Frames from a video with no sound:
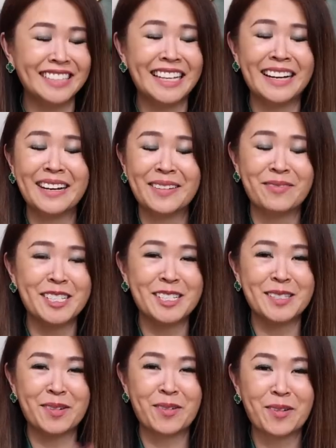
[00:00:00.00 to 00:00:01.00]
yeah, we
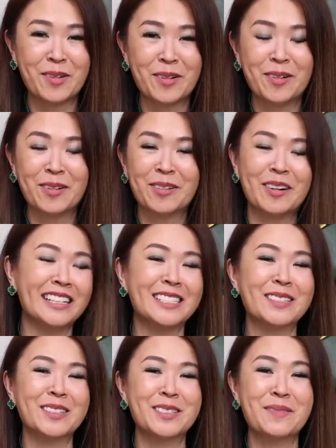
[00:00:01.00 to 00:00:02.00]
just all, I
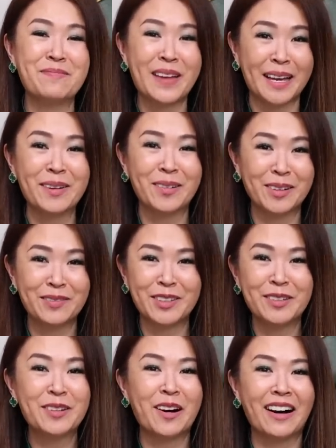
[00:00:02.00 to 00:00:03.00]
just got to meet all of
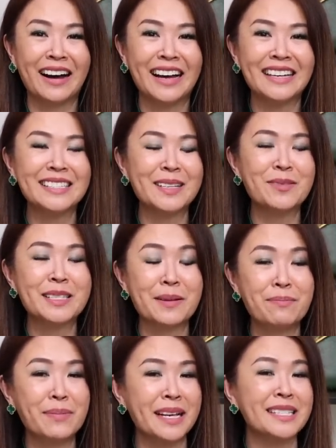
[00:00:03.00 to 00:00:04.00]
you guys. It was the
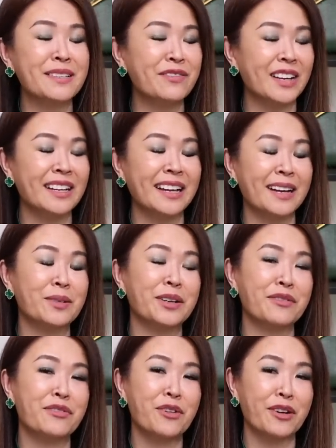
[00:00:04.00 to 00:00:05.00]
best event held
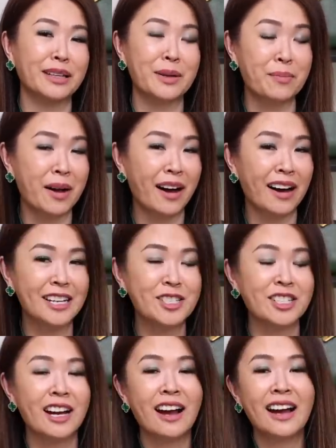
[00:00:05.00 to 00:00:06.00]
at Fauré Le
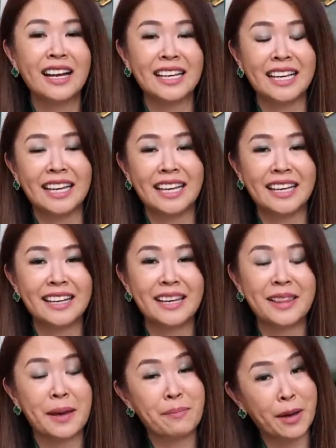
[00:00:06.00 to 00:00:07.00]
Page in
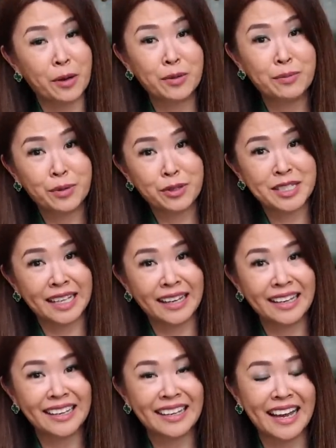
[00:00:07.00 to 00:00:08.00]
their Melbourne
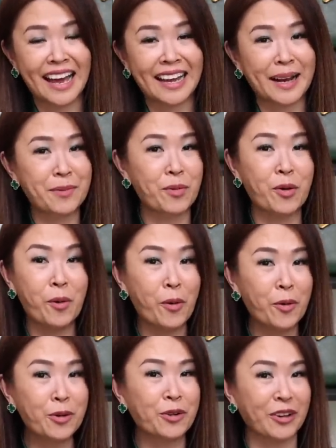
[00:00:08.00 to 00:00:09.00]
boutique, and I wore
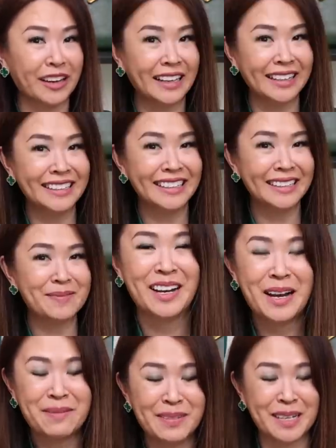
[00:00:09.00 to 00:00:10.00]
all green
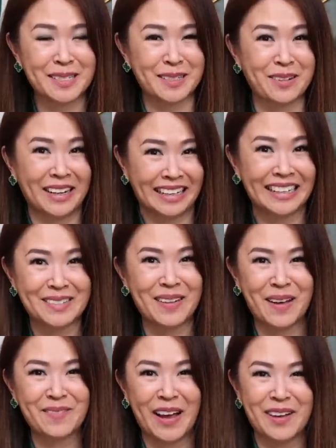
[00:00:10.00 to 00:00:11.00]
because green is
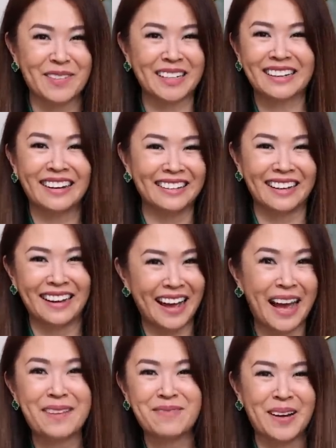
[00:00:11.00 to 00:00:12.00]
my favorite color
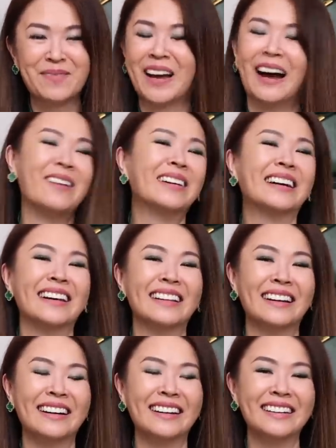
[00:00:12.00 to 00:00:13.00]
and my power
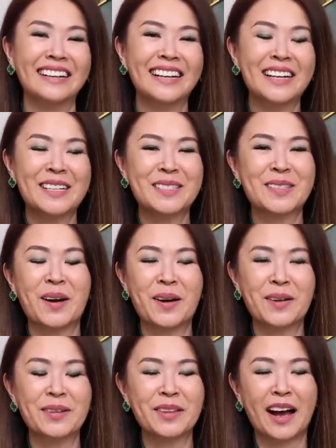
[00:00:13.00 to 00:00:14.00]
color.
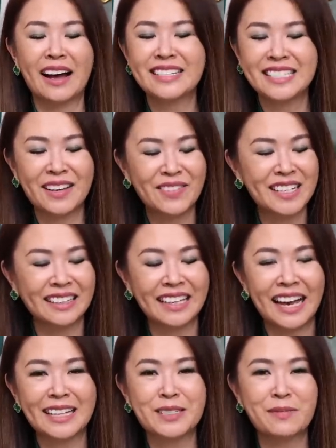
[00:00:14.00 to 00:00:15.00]
So
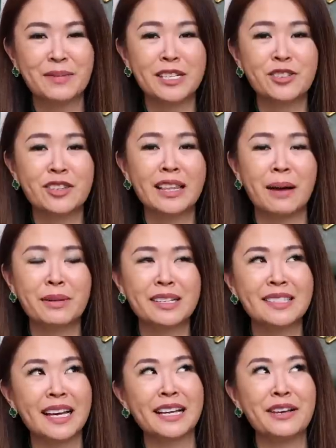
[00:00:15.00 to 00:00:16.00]
definitely had to mention that
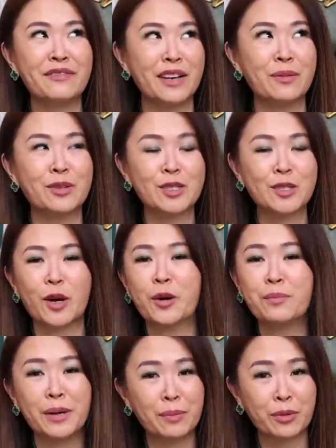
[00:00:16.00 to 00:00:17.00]
because that event was
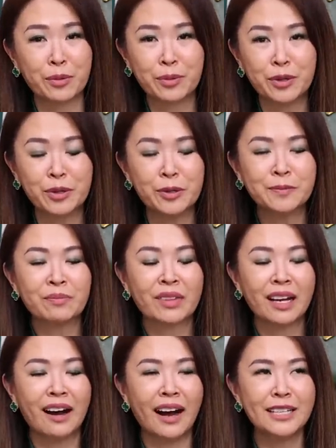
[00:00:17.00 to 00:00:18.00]
so memorable.
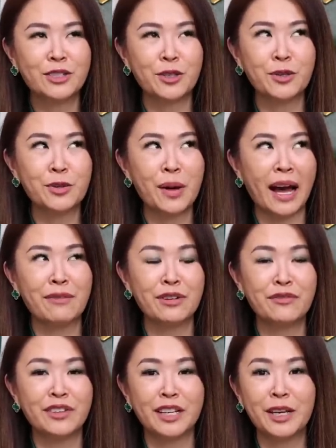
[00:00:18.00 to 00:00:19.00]
I do have
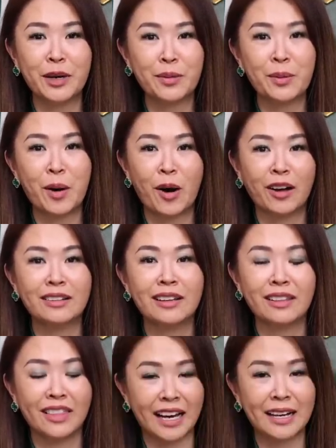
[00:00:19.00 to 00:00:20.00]
a video on
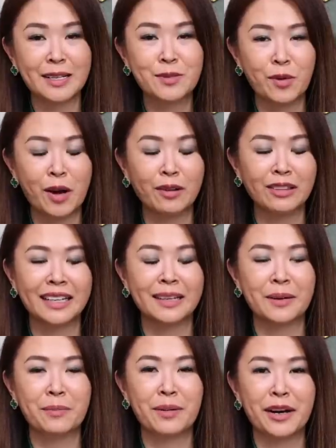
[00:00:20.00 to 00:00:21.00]
that as well. I'll link
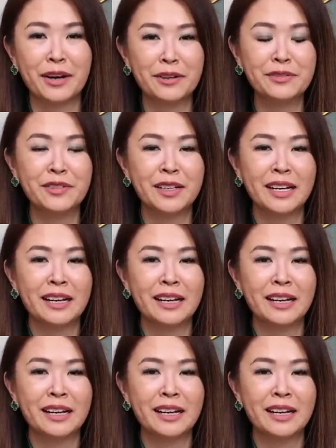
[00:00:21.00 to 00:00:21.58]
it above.